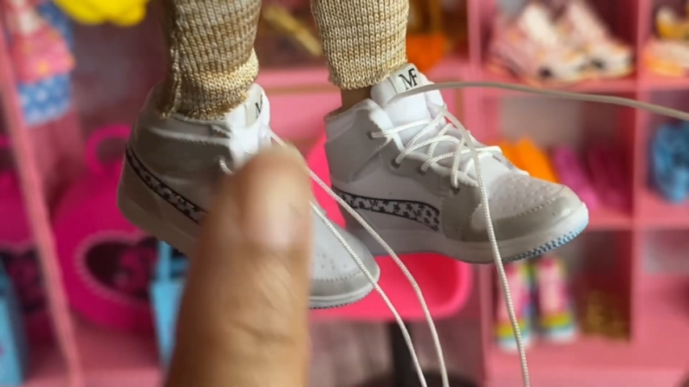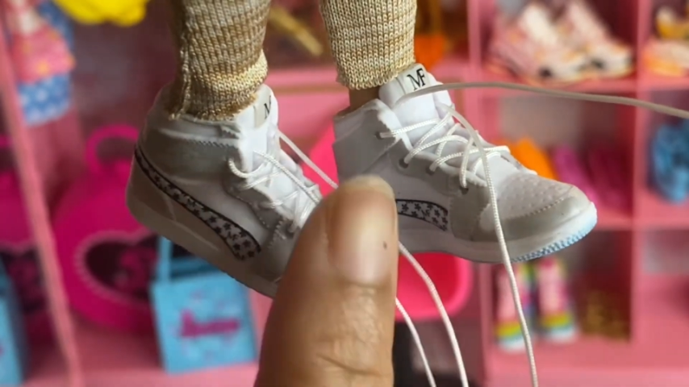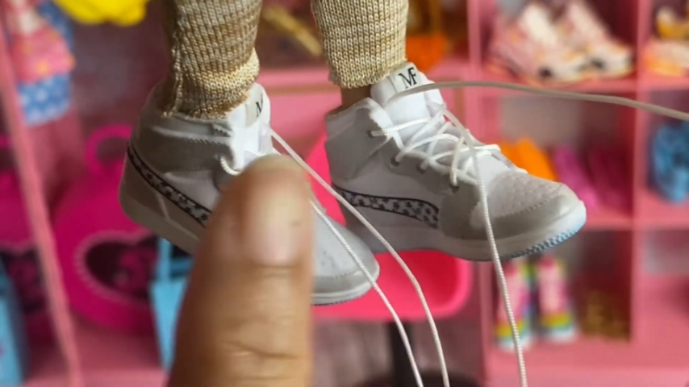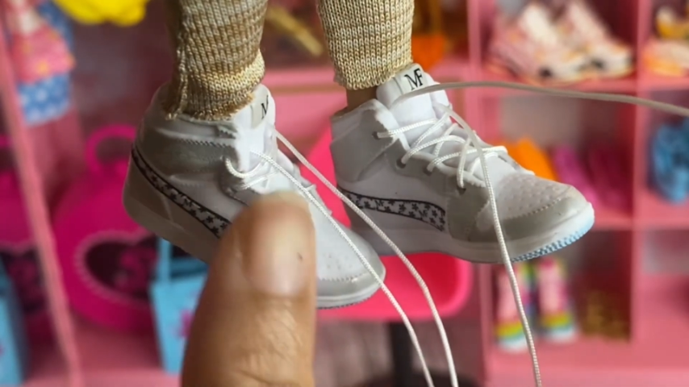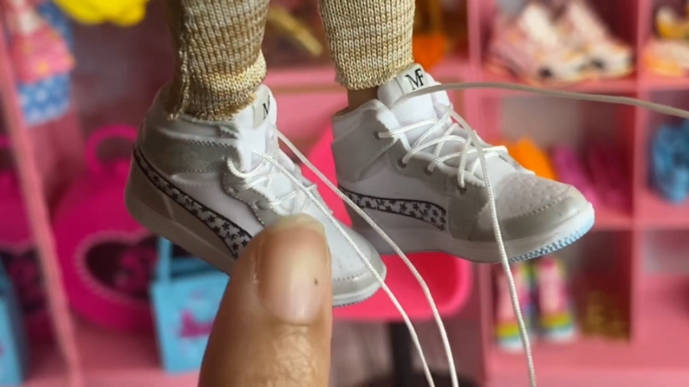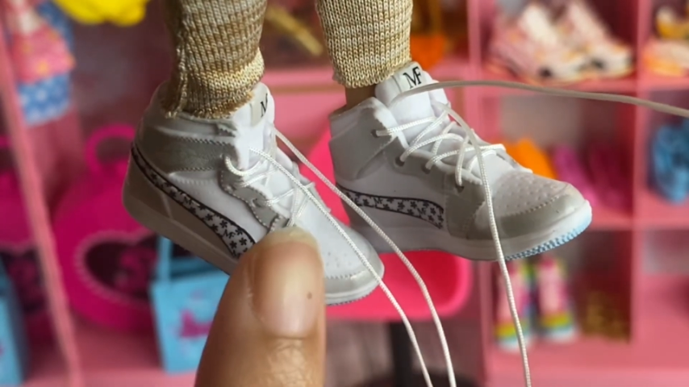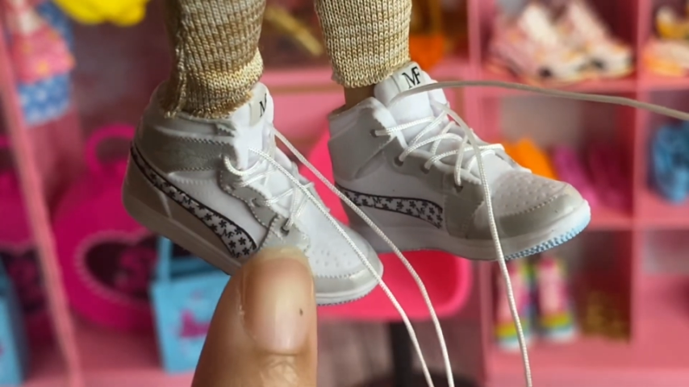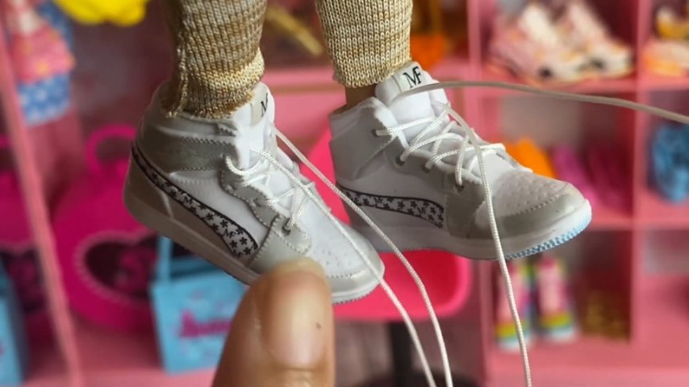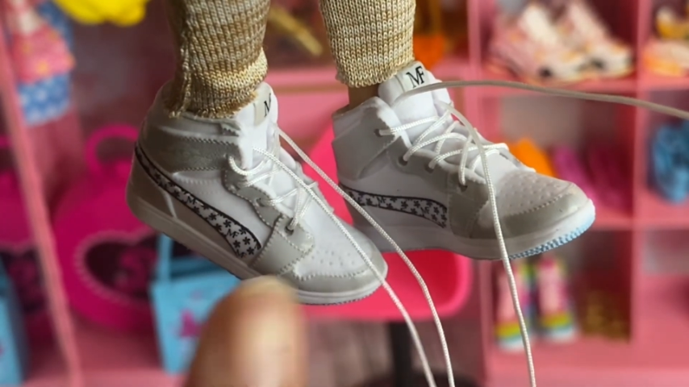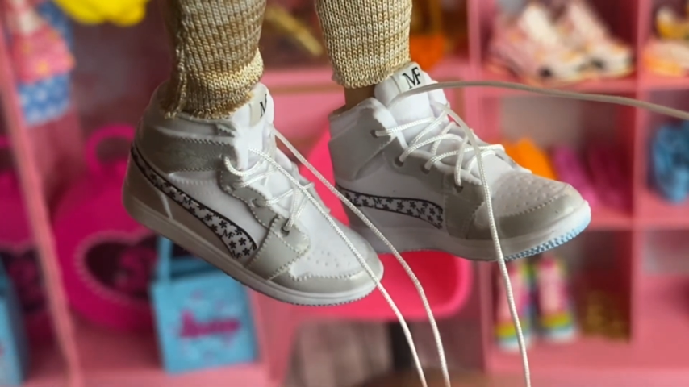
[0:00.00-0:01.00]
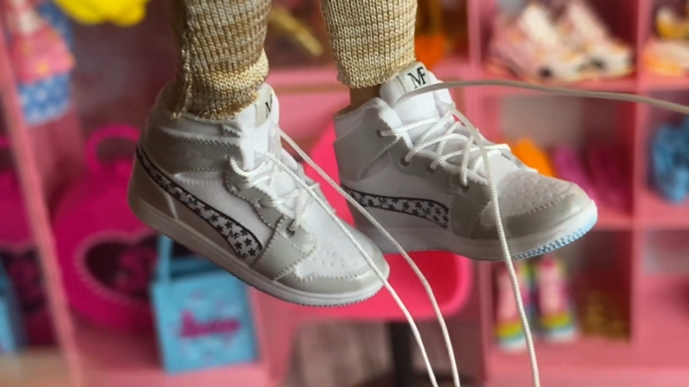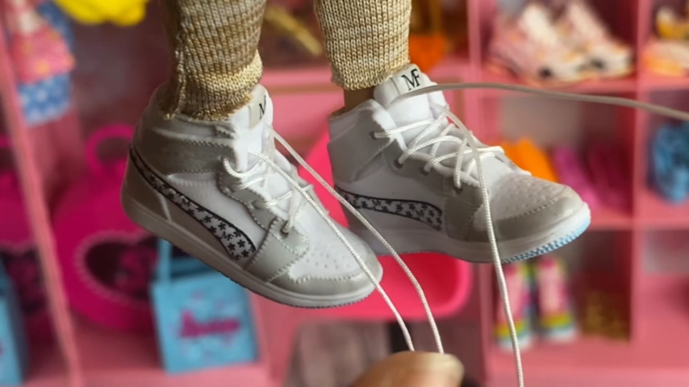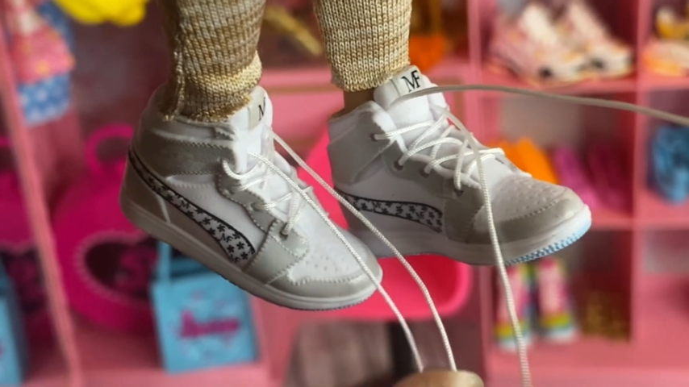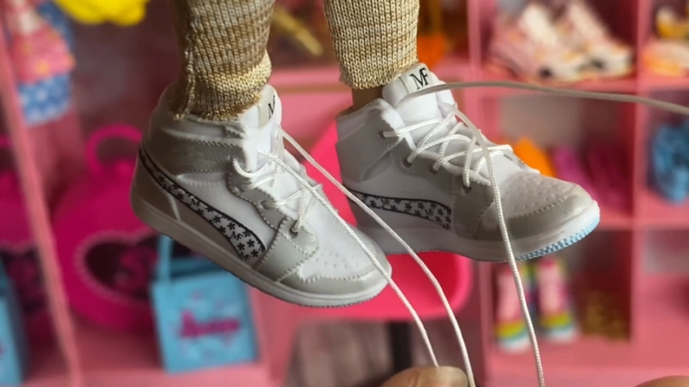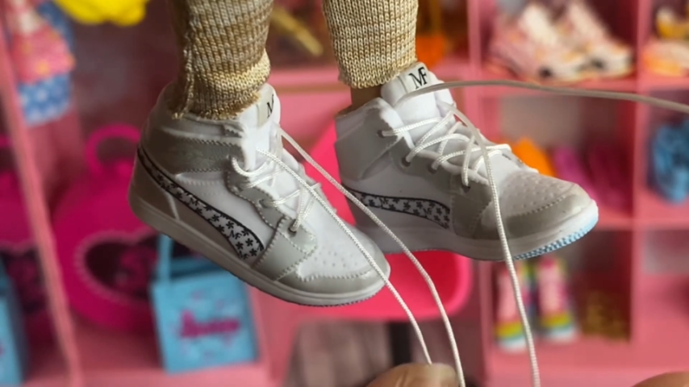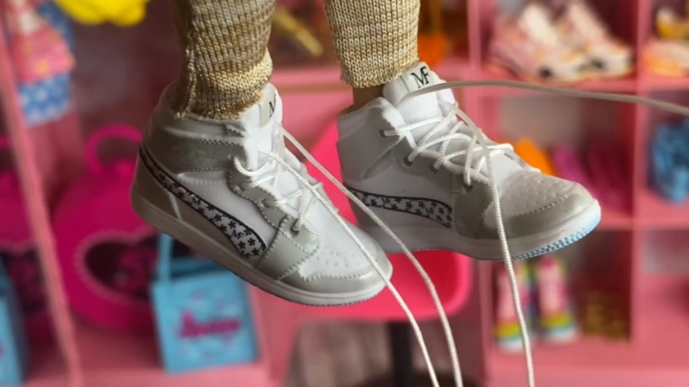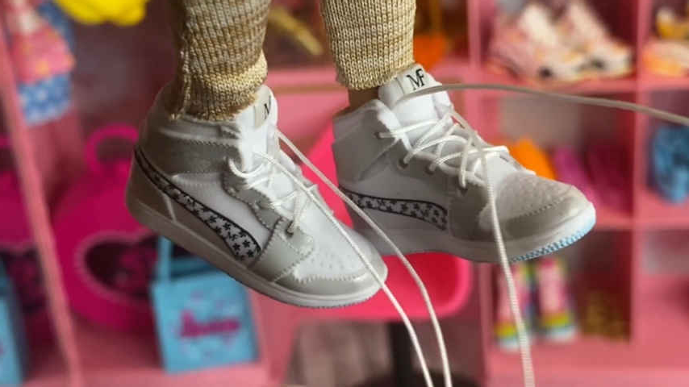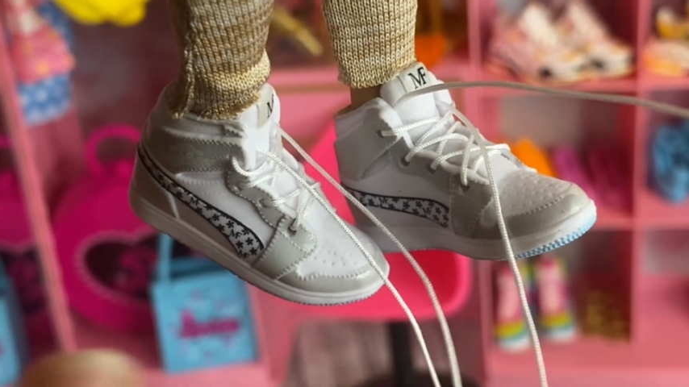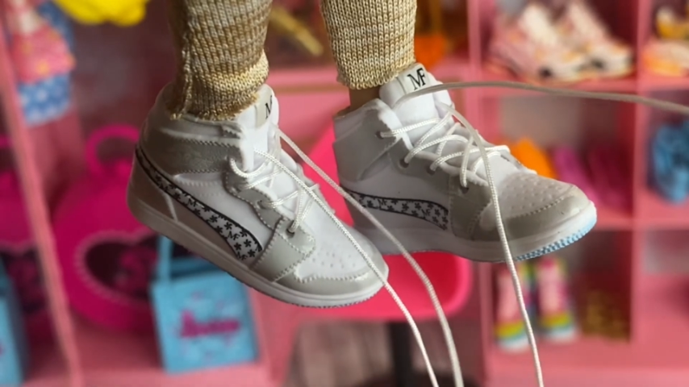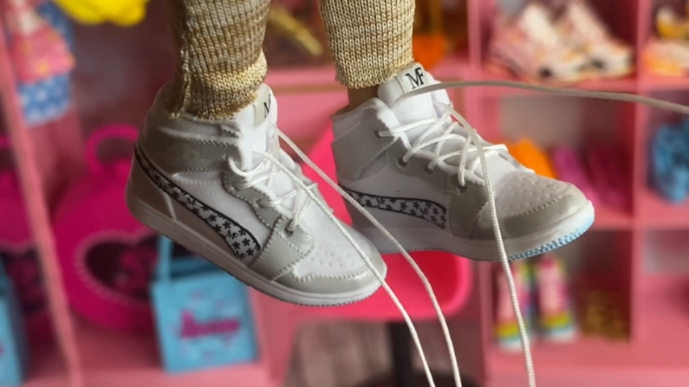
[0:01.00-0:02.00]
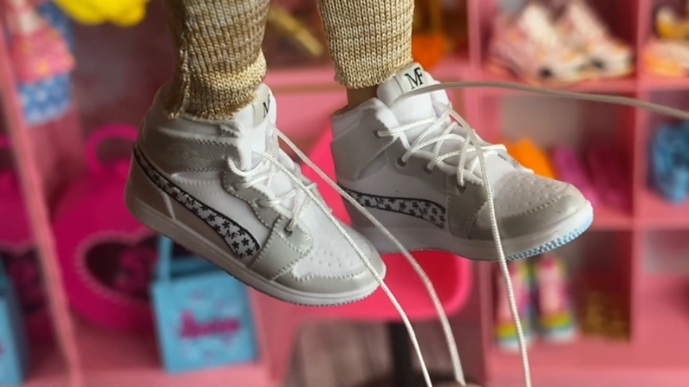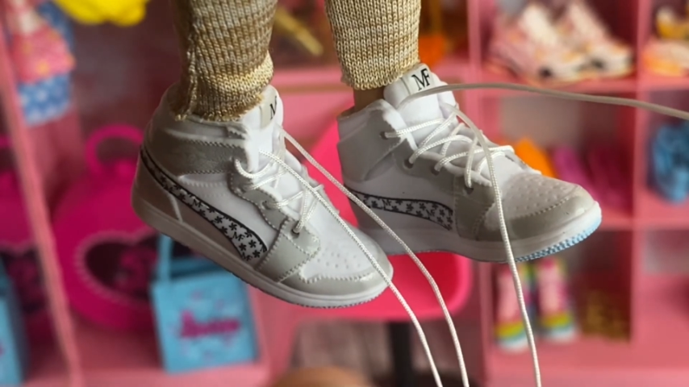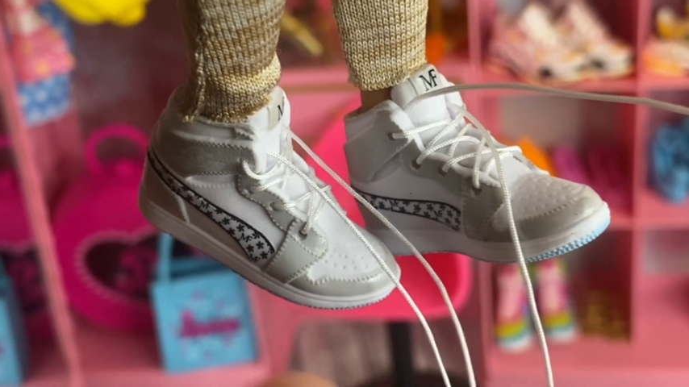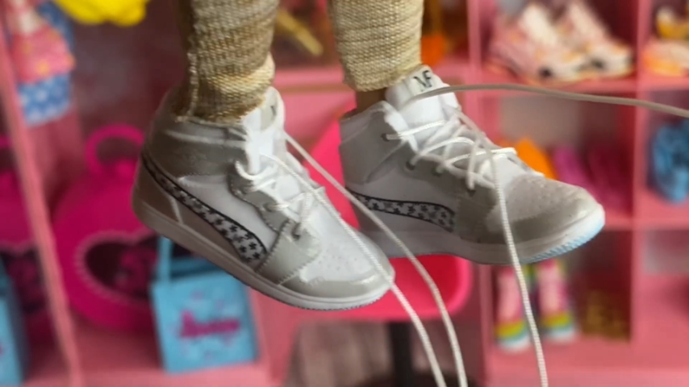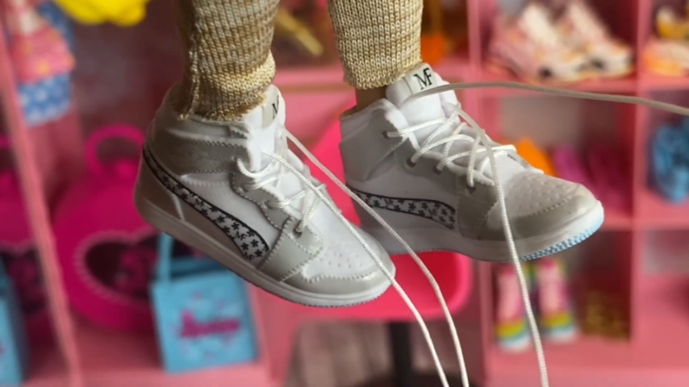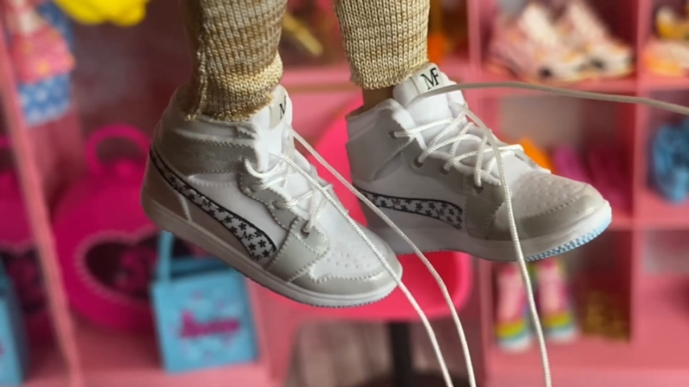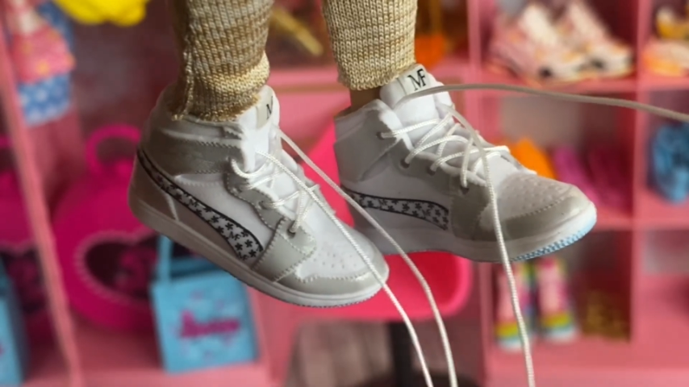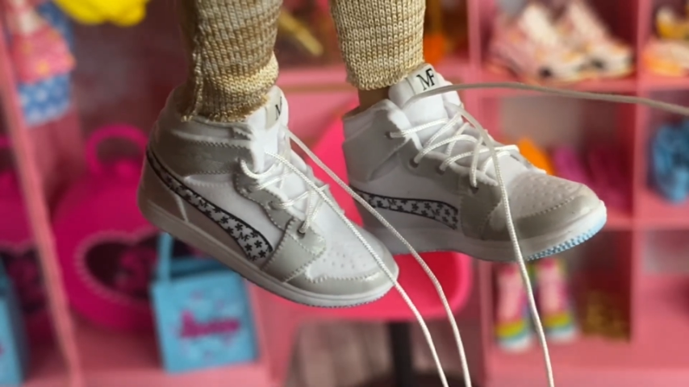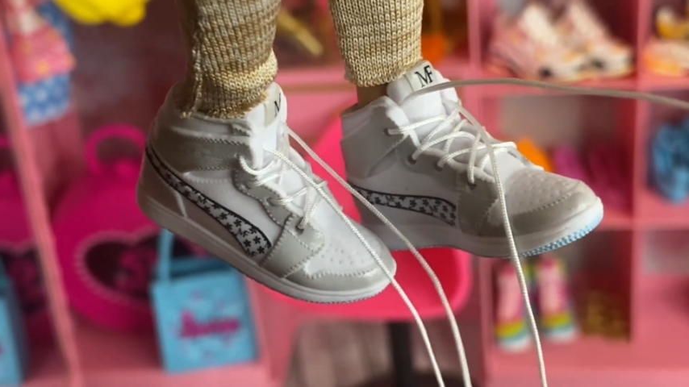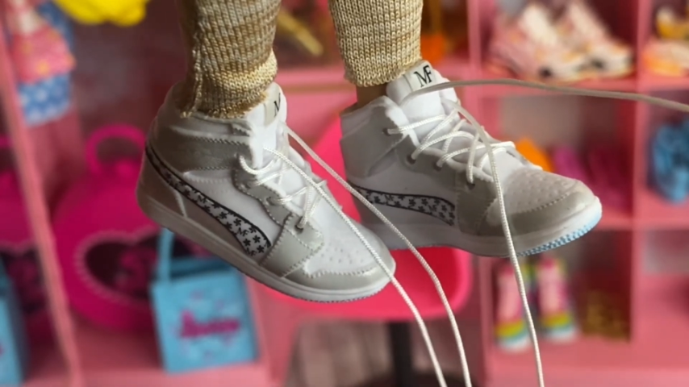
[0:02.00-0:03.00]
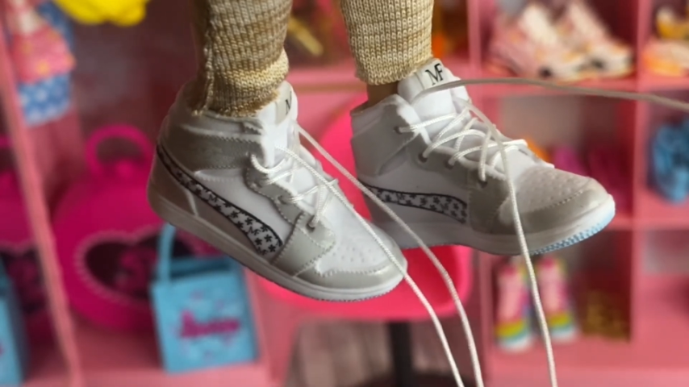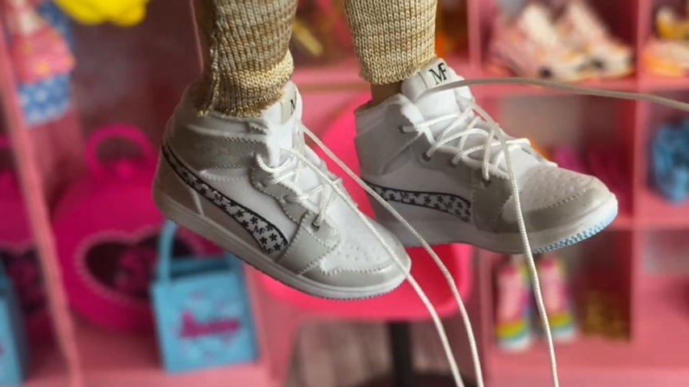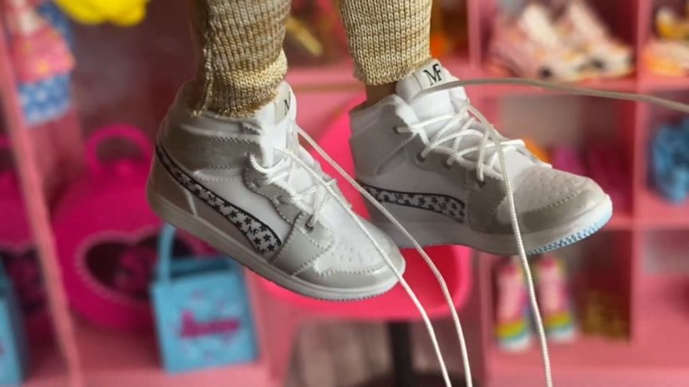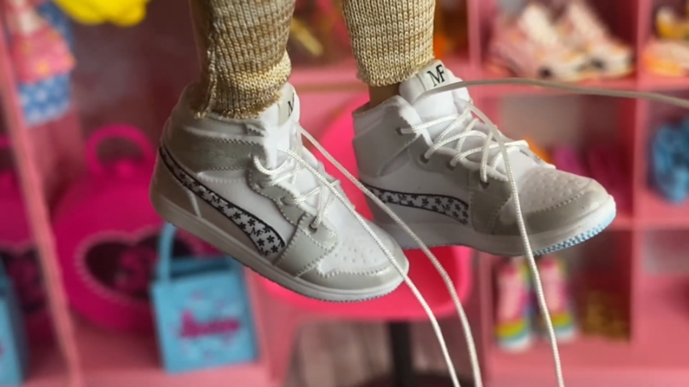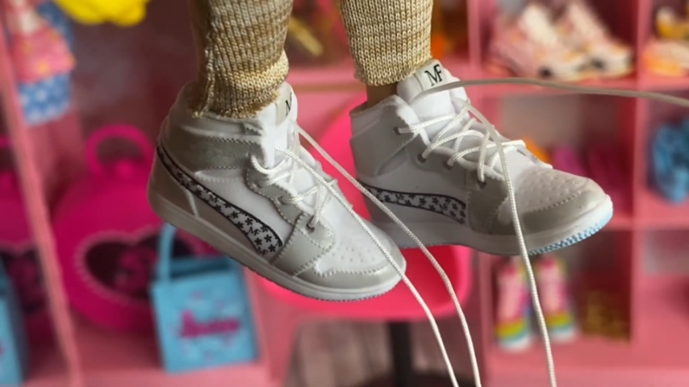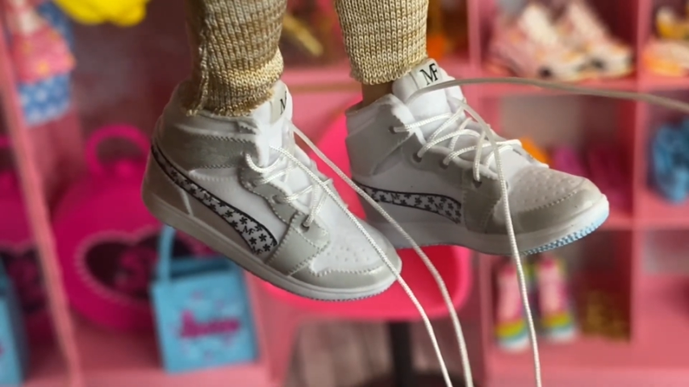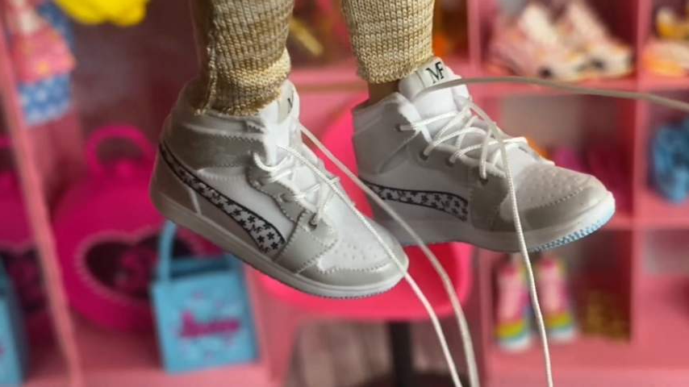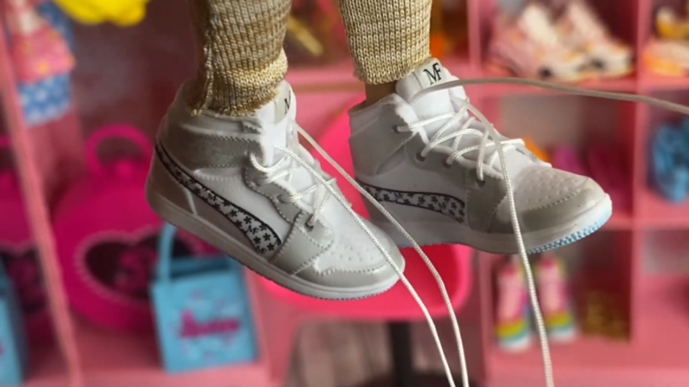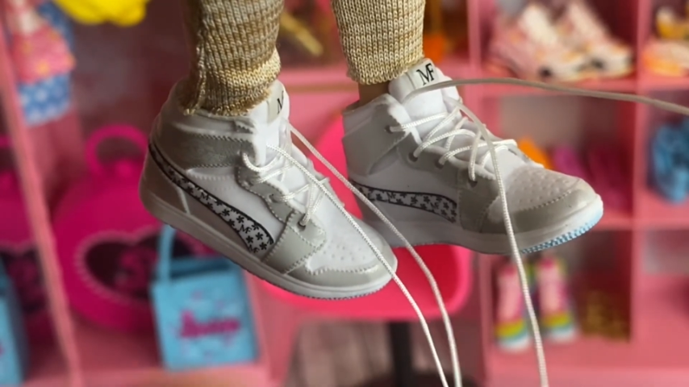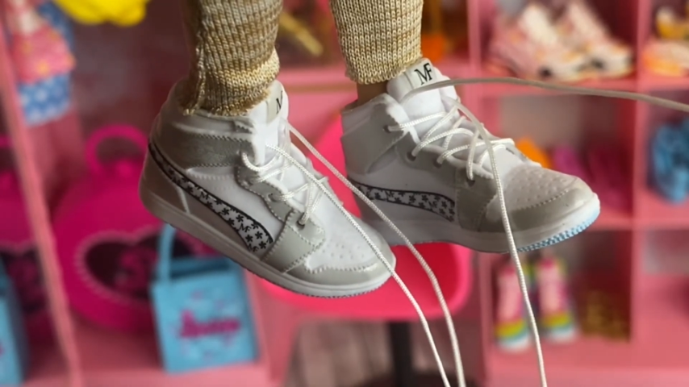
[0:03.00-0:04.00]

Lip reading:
No face is visible, so there are no lips to read.